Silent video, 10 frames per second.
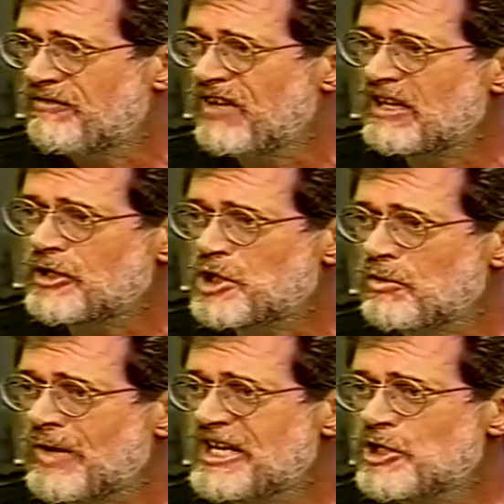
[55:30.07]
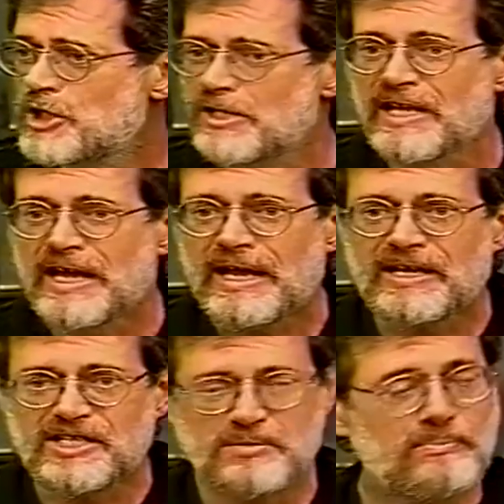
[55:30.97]
fluctuation
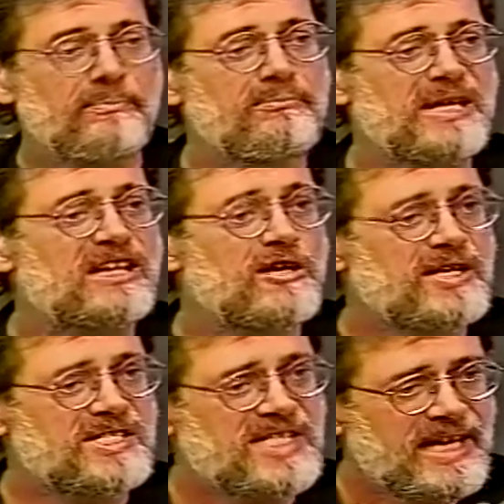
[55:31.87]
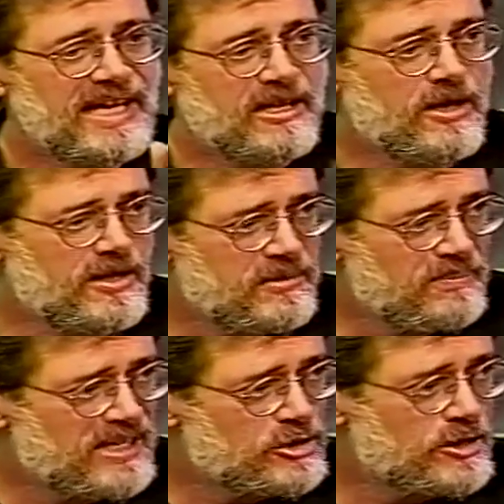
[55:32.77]
is because
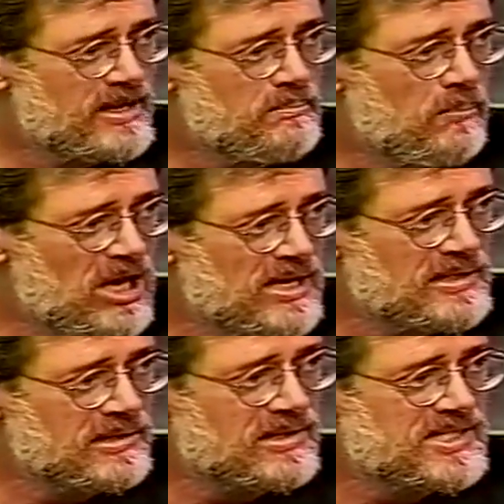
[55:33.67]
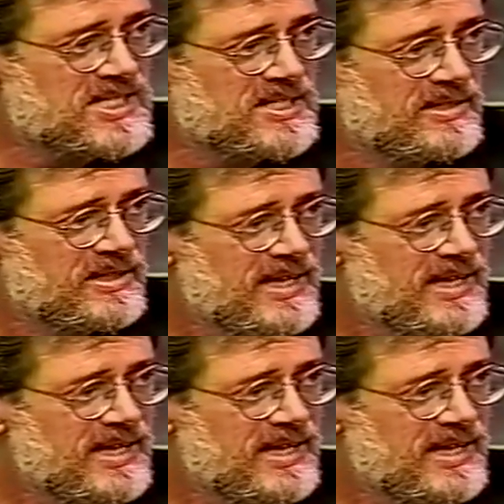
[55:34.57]
econometric models